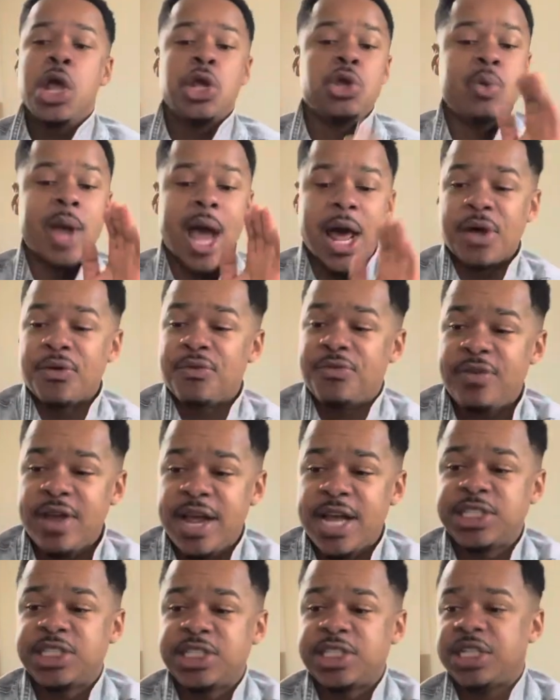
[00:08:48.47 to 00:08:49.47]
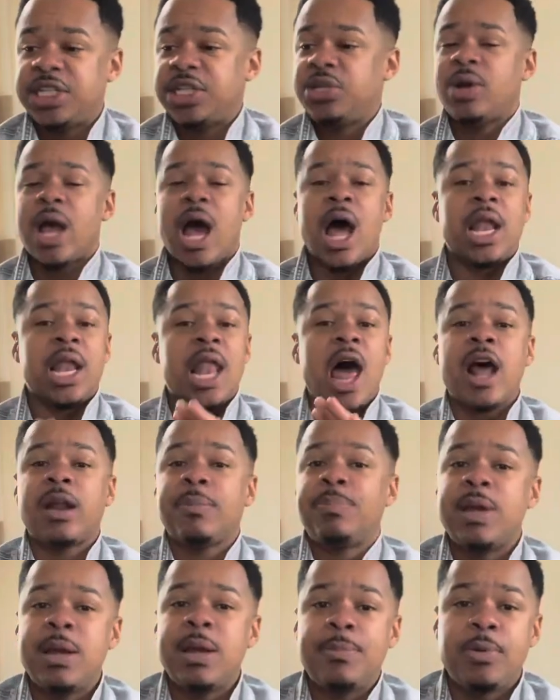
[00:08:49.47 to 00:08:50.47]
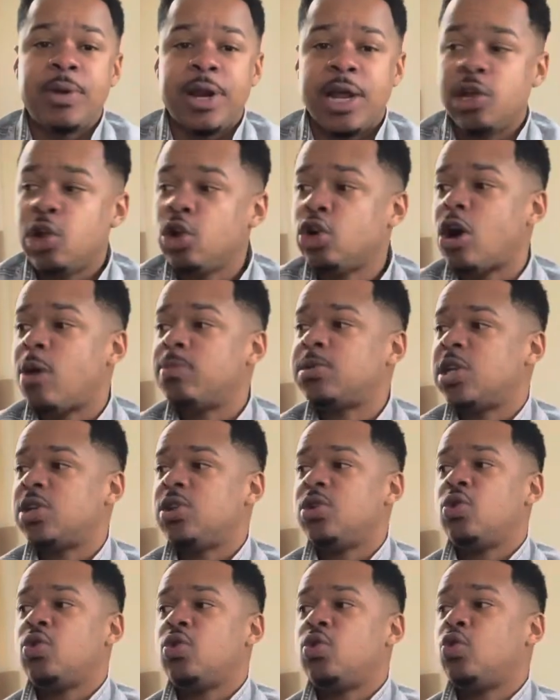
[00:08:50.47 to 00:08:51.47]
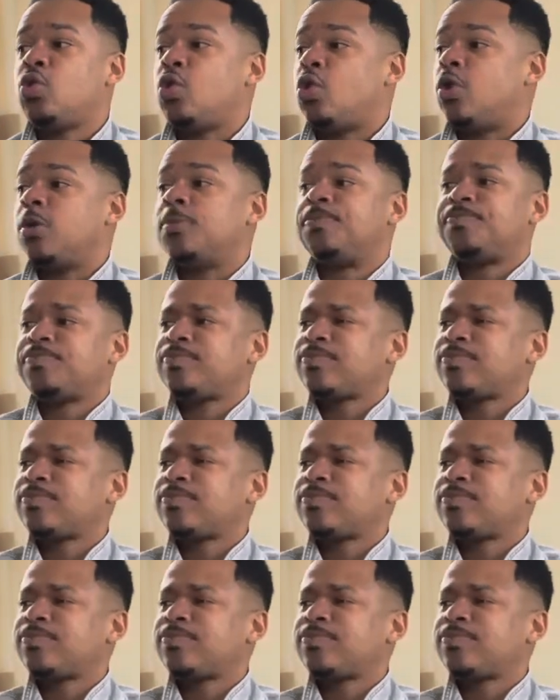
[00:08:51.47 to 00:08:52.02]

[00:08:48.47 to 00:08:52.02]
You got a vision. You got a lot of people that look up to you or